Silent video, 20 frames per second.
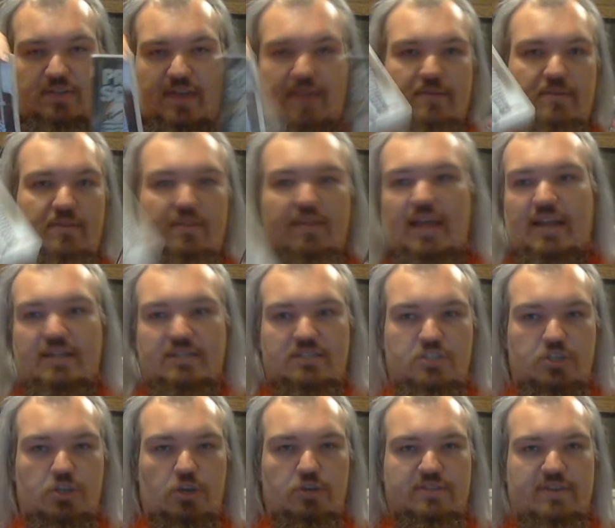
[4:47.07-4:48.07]
That
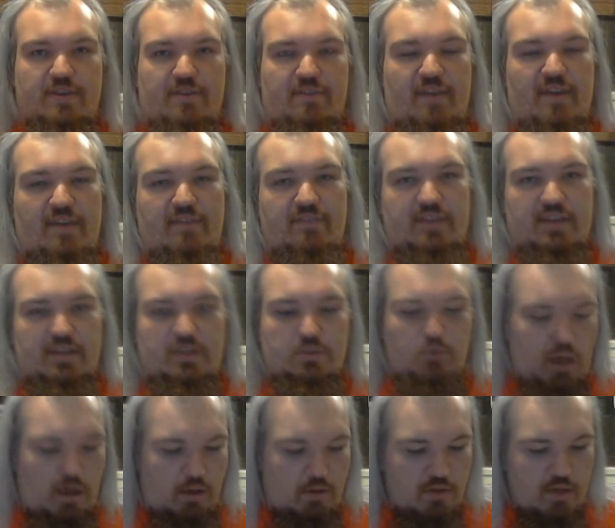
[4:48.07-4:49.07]
shows their faith in it as
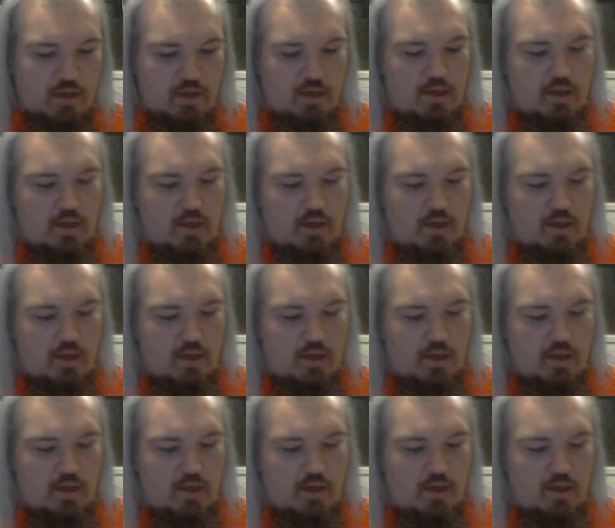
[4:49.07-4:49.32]
well.